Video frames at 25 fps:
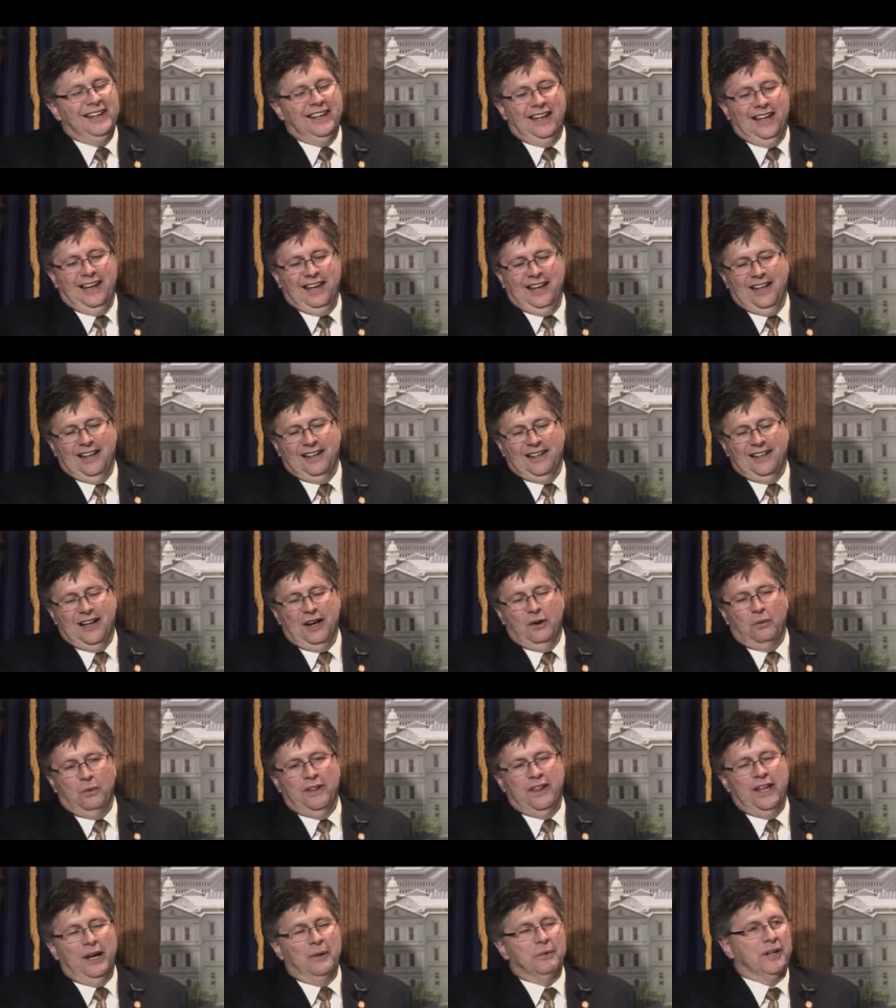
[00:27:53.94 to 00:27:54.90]
and
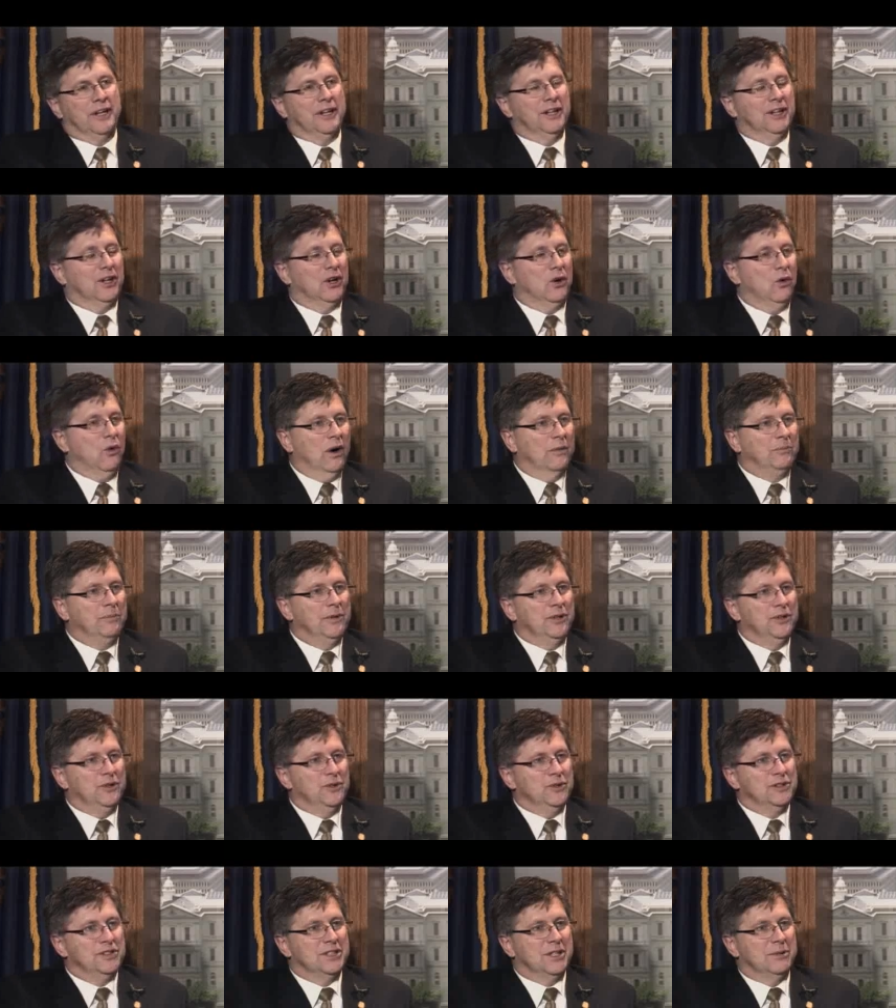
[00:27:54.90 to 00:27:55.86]
when they were going to go up and
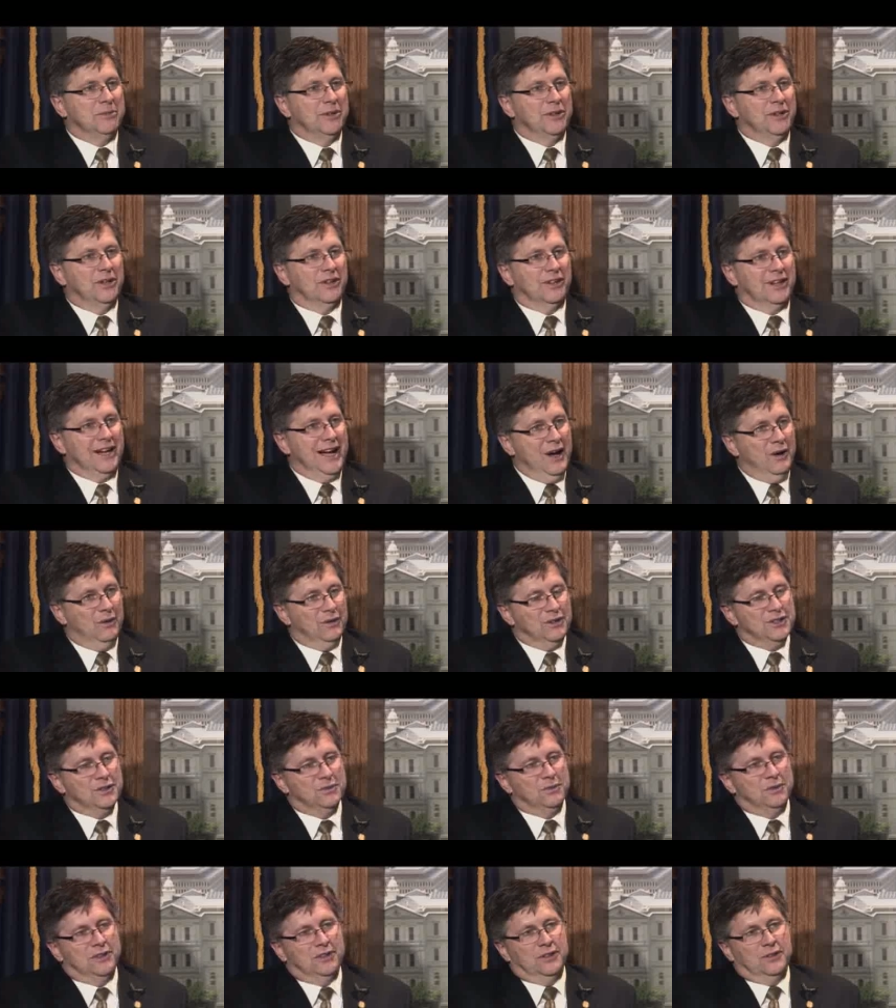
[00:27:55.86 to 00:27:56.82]
do some of their
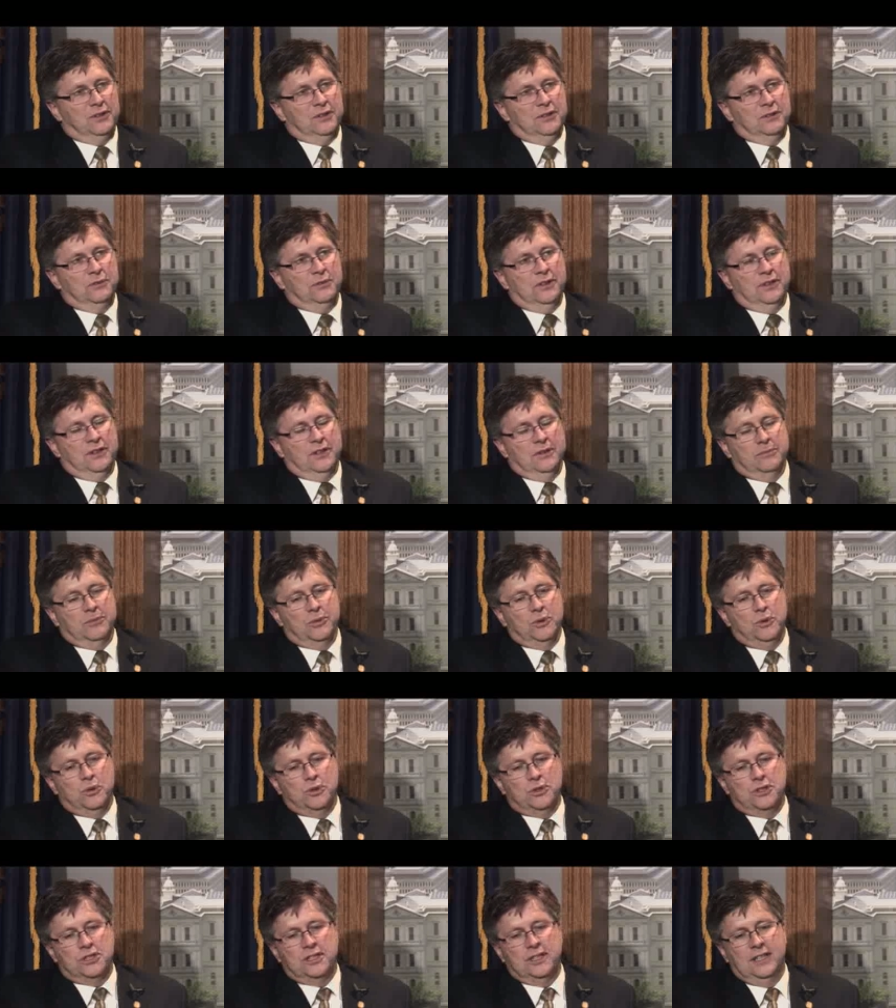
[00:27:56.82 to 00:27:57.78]
counts with the
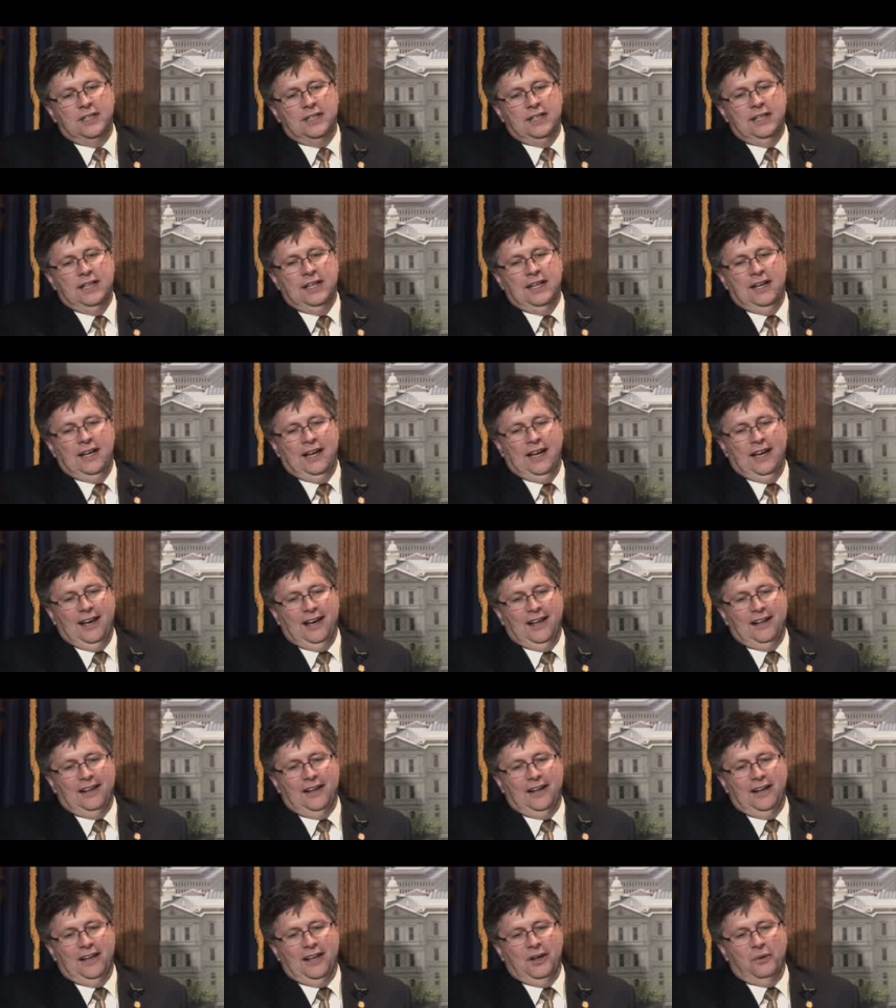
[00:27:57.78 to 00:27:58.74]
moose, and
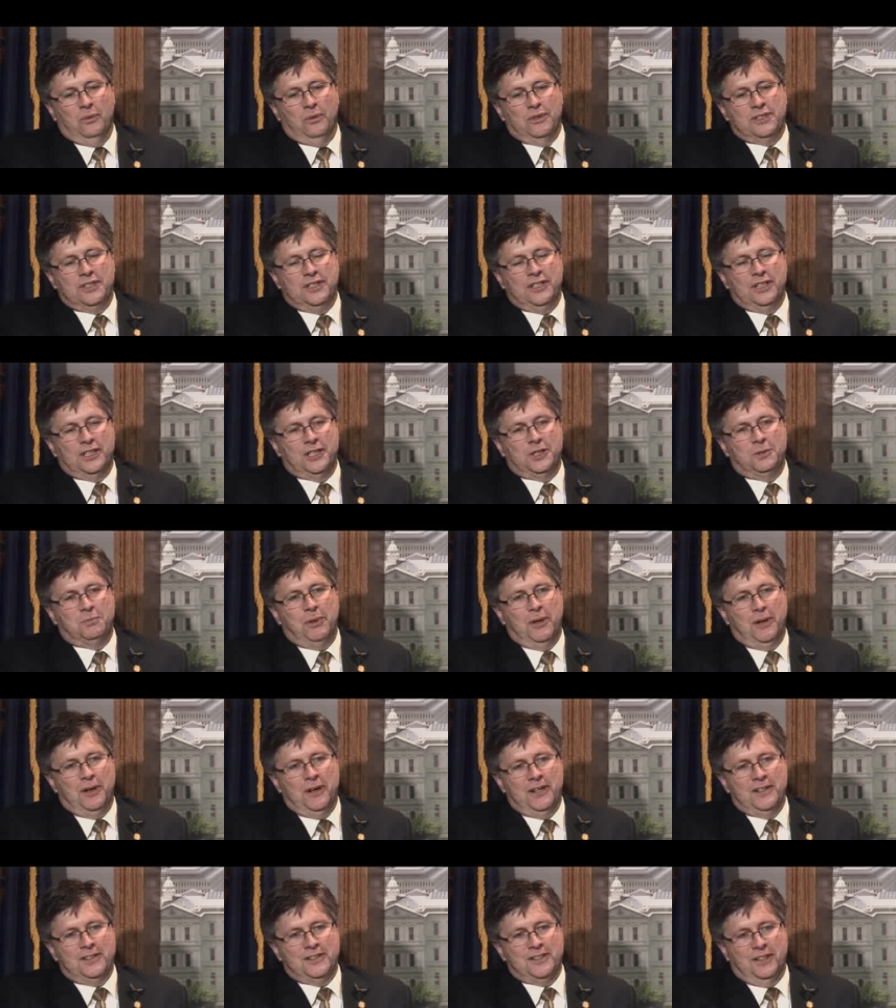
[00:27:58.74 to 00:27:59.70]
it was an
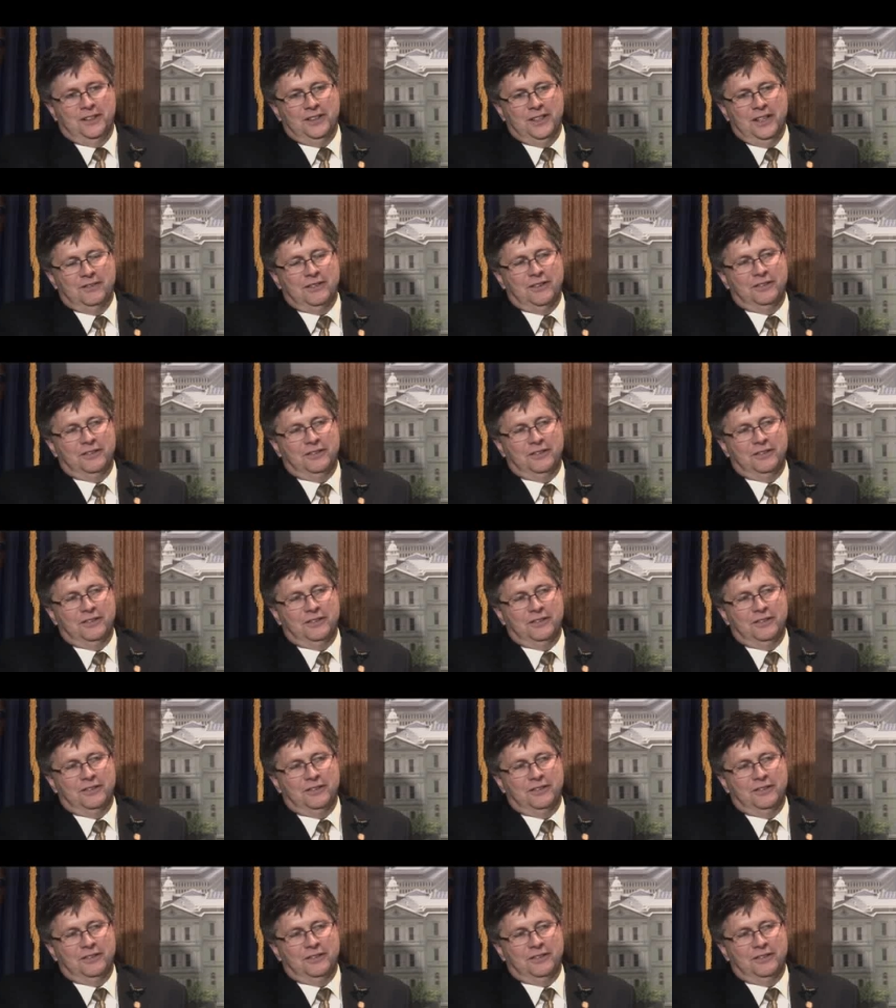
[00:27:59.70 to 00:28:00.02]
experience I'll never